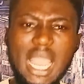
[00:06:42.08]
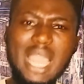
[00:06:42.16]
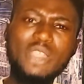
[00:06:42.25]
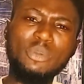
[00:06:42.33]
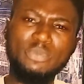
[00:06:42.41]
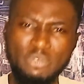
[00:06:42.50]

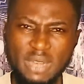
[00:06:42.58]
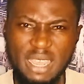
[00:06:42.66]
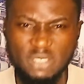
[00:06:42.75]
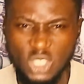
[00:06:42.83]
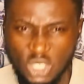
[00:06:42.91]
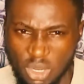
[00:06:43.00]
I hope you've
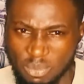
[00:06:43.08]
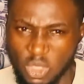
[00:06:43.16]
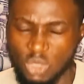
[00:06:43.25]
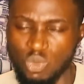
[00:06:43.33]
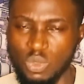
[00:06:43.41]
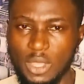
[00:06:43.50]
learned
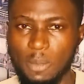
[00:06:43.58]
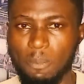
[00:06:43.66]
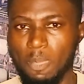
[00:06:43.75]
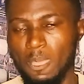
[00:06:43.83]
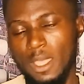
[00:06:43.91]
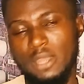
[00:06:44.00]
something today.
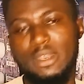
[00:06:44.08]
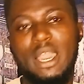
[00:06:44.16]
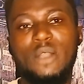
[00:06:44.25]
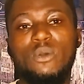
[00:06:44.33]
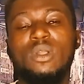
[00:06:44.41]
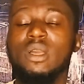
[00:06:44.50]

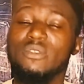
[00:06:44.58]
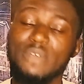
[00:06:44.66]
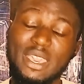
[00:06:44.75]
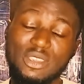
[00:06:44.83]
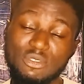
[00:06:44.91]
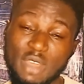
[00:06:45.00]
Now,
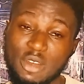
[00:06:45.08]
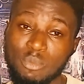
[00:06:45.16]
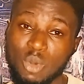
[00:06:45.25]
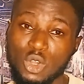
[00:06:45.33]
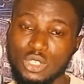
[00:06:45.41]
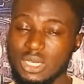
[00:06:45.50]
thank you very
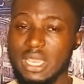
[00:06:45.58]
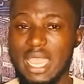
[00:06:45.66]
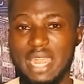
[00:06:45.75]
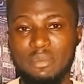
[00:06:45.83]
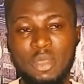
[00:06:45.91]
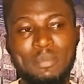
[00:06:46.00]
much.
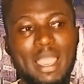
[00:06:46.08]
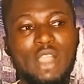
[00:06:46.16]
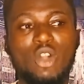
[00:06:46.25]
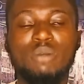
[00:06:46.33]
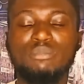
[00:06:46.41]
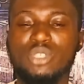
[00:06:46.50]
I remain my
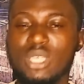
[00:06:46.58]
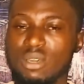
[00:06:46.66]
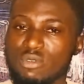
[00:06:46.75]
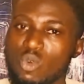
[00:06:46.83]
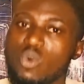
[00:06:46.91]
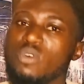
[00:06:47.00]
humble
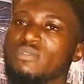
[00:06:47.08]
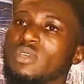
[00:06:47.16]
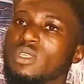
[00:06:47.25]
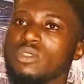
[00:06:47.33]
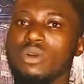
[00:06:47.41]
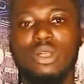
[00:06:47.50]
self,
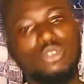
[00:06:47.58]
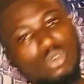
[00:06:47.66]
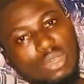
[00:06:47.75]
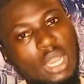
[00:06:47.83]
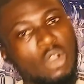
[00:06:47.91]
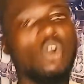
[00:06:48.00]
o.victor.
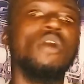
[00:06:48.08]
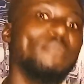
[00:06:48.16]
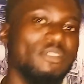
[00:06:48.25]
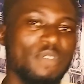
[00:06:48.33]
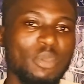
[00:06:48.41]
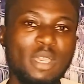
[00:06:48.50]
You can call
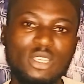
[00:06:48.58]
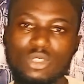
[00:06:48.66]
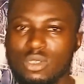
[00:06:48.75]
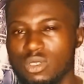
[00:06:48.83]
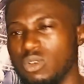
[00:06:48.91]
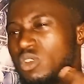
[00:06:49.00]
me Big
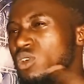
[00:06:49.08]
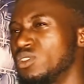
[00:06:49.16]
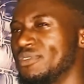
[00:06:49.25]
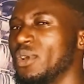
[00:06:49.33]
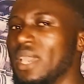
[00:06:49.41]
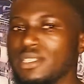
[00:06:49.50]
Mzord. So don't
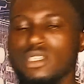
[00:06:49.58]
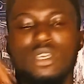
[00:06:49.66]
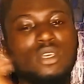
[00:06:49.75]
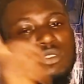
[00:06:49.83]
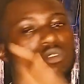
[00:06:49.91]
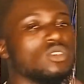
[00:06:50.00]
forget
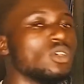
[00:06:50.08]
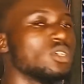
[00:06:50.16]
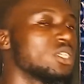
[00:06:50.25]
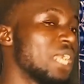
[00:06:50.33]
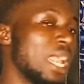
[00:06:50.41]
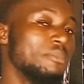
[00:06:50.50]
to
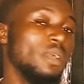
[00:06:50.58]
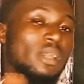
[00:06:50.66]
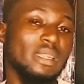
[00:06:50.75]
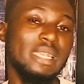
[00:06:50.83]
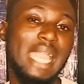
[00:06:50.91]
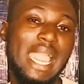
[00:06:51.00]
subscribe,
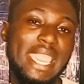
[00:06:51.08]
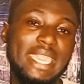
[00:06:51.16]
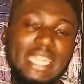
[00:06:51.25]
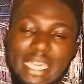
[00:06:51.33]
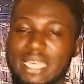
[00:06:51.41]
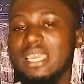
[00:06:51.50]
like,
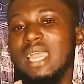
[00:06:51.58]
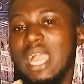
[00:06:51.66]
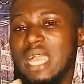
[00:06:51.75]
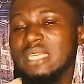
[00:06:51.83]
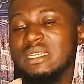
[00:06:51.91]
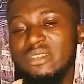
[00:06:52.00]

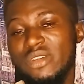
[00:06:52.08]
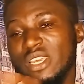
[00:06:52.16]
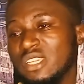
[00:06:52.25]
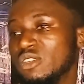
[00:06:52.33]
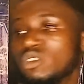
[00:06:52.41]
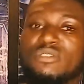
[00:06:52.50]
and ring
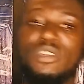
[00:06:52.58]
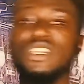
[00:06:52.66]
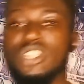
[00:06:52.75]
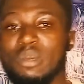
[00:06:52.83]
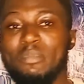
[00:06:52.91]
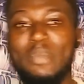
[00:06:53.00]
the
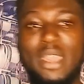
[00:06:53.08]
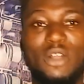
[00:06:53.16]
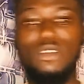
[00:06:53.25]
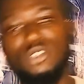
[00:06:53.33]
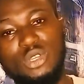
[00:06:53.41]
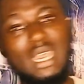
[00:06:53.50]
notification
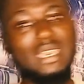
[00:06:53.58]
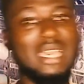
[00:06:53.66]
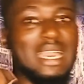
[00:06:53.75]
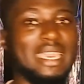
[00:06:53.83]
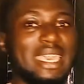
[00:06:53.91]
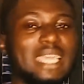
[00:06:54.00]
bell so that you
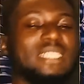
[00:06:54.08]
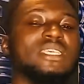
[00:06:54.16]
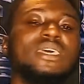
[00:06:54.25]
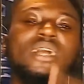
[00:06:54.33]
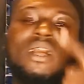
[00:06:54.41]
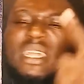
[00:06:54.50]
can get
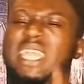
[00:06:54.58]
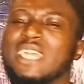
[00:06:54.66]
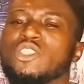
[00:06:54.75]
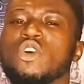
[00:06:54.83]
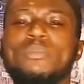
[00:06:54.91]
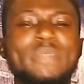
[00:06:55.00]
our
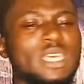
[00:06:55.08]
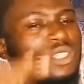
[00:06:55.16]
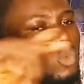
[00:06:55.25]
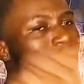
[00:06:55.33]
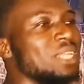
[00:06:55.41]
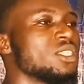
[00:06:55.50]
next
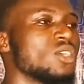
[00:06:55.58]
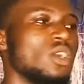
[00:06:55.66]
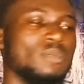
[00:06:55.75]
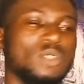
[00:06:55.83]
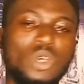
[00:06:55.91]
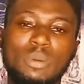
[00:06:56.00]
update when it
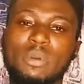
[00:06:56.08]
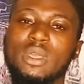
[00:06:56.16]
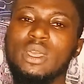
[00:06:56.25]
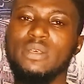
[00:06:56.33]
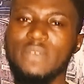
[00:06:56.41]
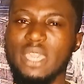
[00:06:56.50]
comes up.
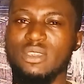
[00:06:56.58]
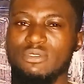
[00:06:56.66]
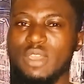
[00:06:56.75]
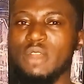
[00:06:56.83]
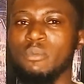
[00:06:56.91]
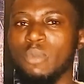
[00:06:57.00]
Thank you
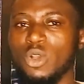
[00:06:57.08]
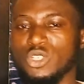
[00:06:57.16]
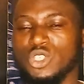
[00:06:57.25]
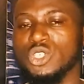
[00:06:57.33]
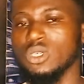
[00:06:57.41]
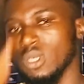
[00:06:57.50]
very much.